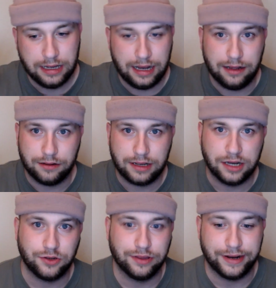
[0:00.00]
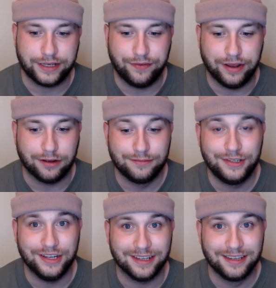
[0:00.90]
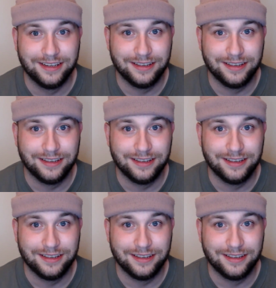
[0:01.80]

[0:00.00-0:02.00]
I'll catch you on the next video. Cheers.